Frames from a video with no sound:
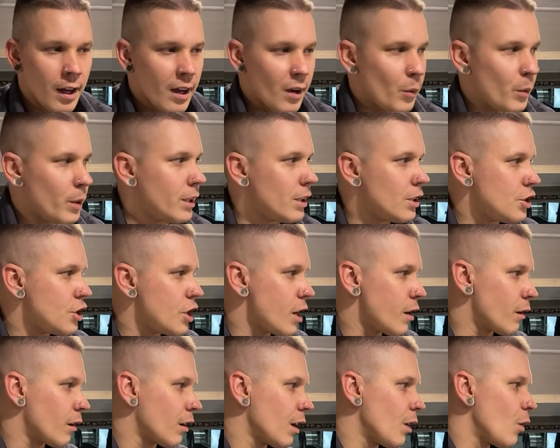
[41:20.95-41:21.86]
We can
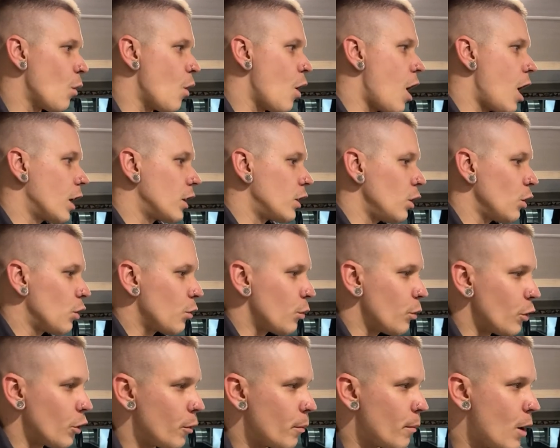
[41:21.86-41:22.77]
generally walk you
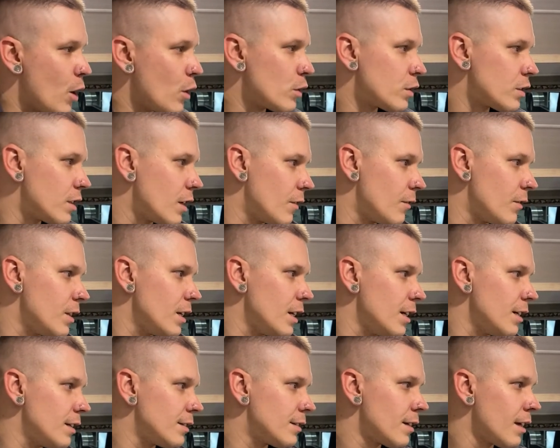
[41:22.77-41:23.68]
through most of
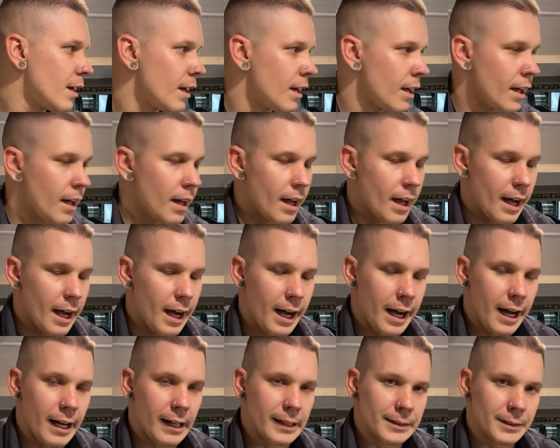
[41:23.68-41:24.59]
these
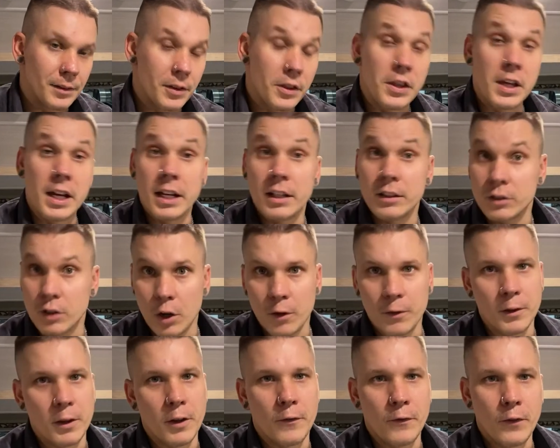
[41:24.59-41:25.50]
uh, things
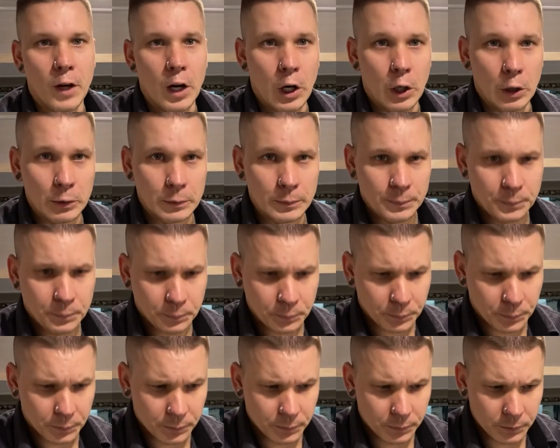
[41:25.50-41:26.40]
over the phone.
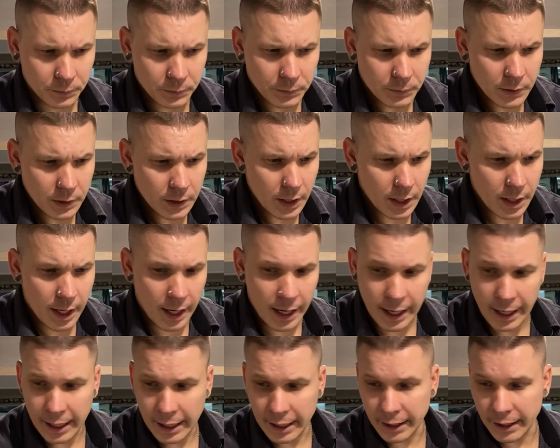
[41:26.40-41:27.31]

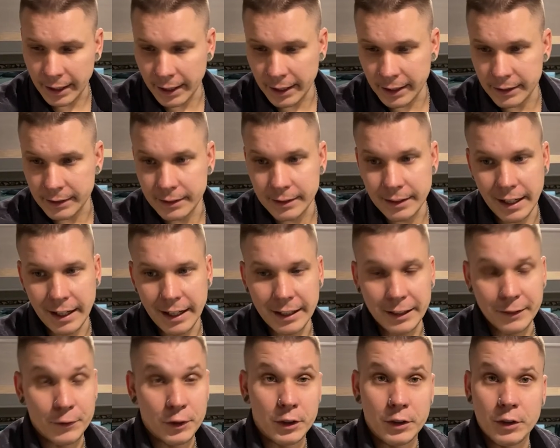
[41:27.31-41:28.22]
Uh, and uh,
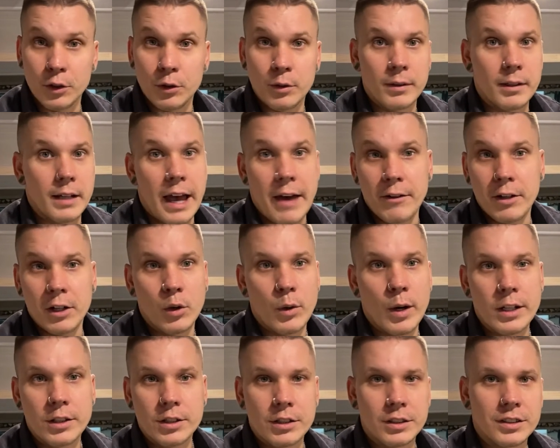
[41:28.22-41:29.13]
if you do have any
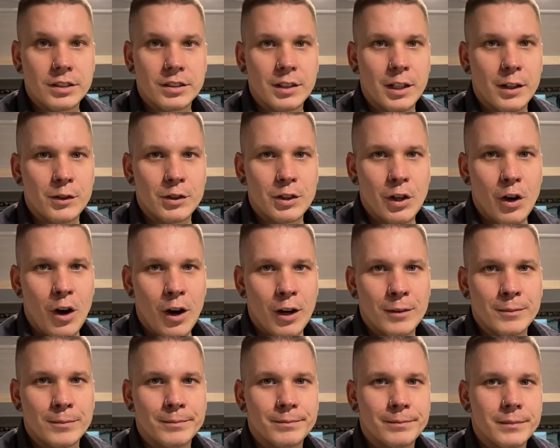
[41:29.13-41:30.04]
questions, just give us a call.
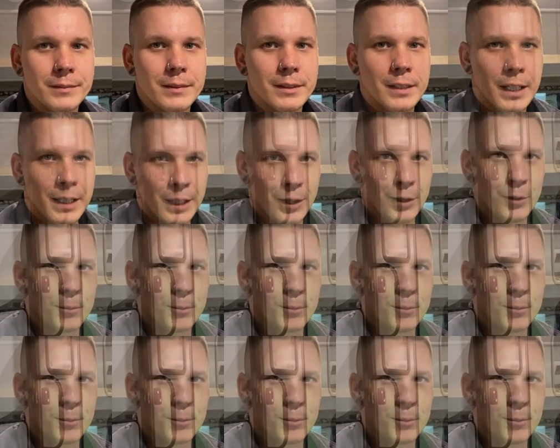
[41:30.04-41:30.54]
Thank you.